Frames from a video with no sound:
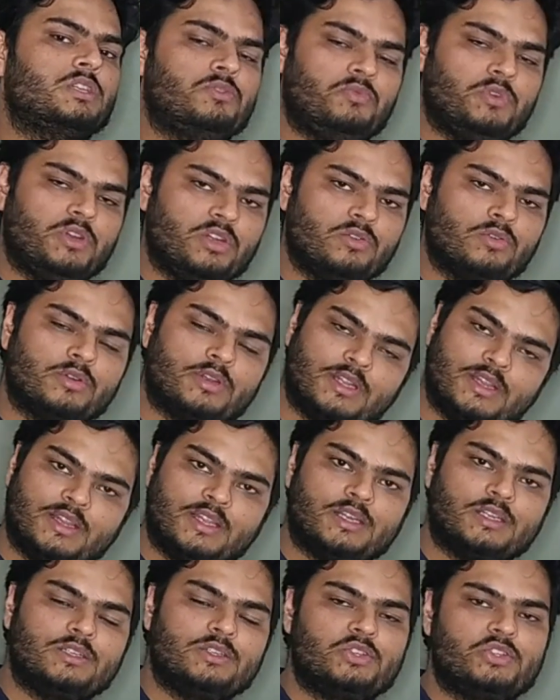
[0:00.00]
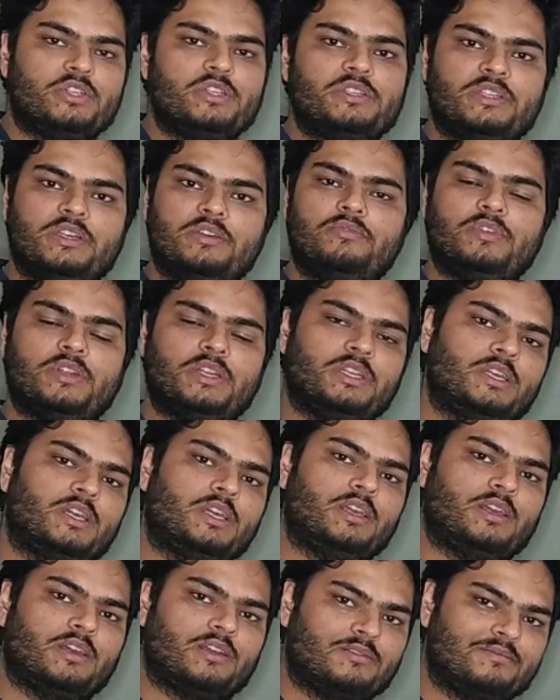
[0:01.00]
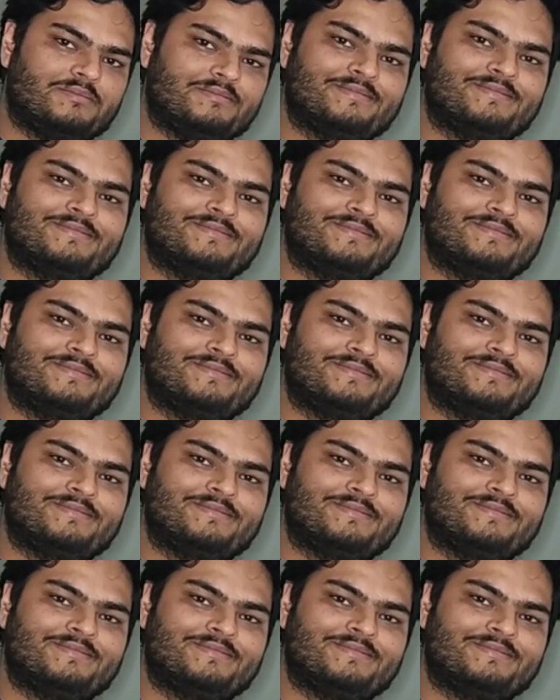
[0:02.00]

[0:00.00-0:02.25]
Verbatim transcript: next video till then stay safe and take care